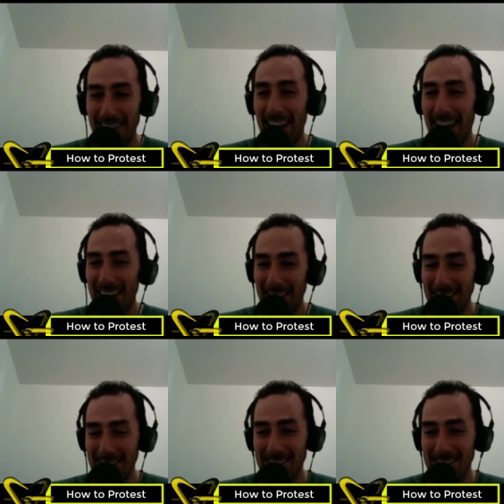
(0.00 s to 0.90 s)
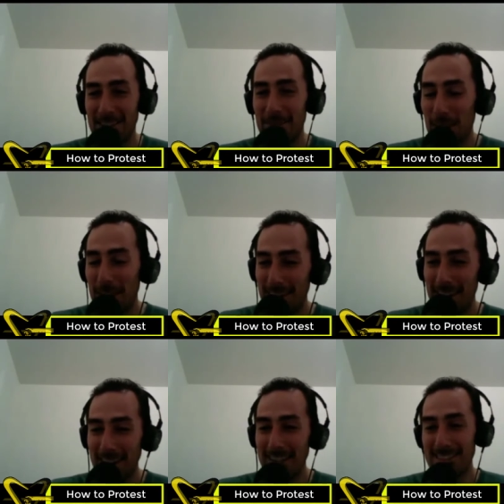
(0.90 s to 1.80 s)
that it's just completely
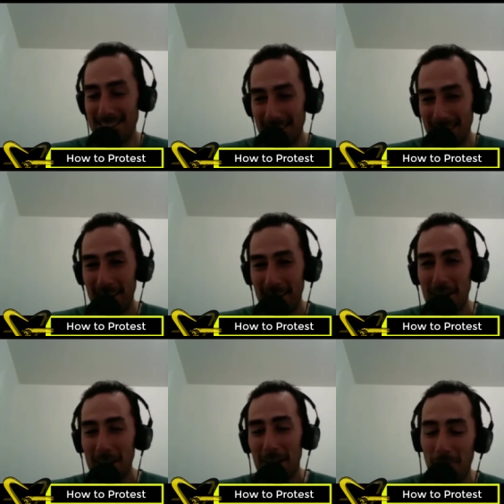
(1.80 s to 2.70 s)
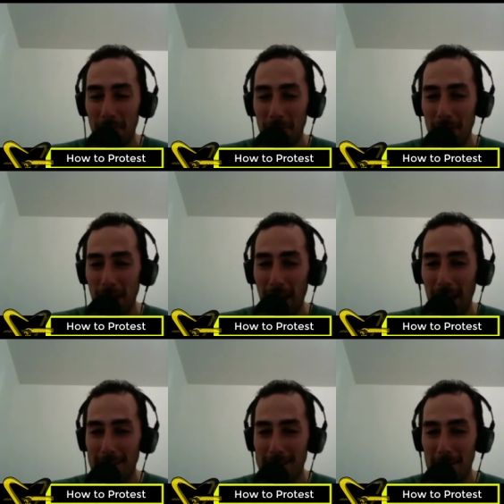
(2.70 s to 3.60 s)
unnecessary.
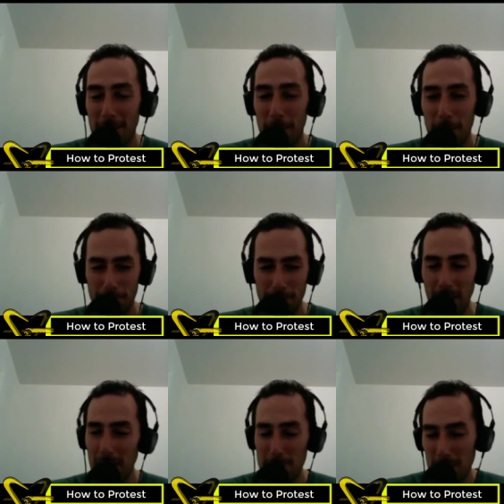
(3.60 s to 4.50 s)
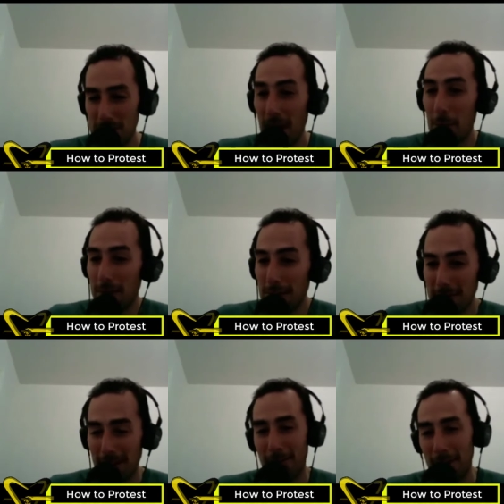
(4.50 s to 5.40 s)
And so, and especially now with the
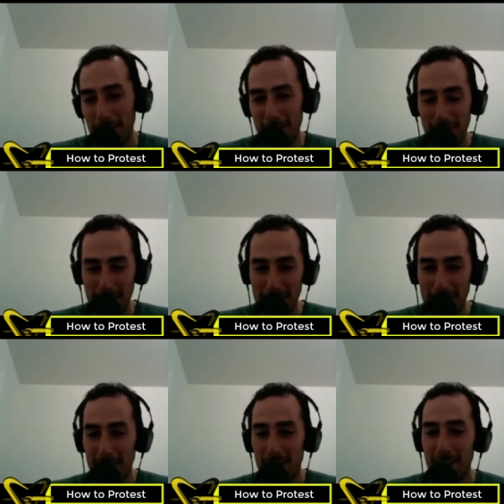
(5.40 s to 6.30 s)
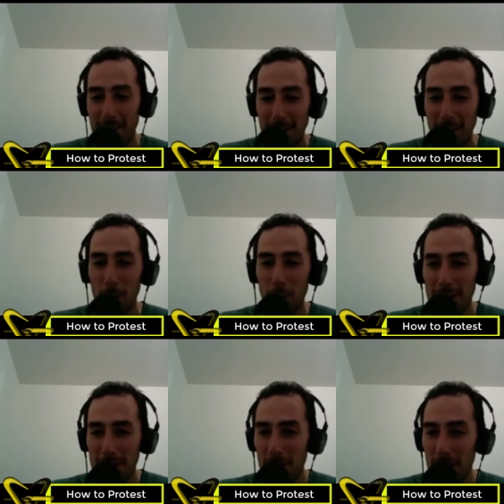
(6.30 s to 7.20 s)
internet, right? And how
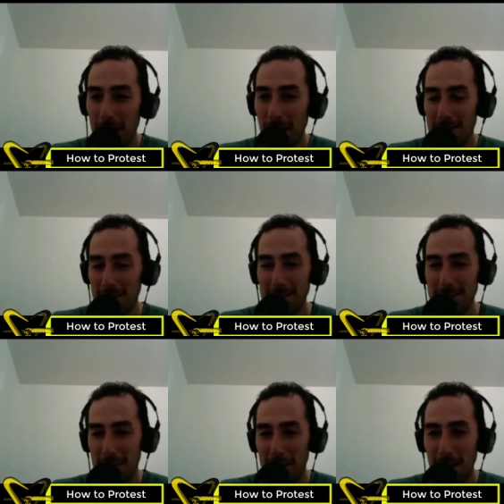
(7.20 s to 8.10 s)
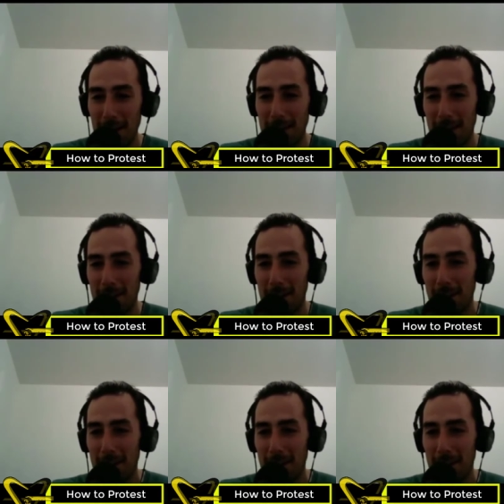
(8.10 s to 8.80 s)
quickly communication is online, and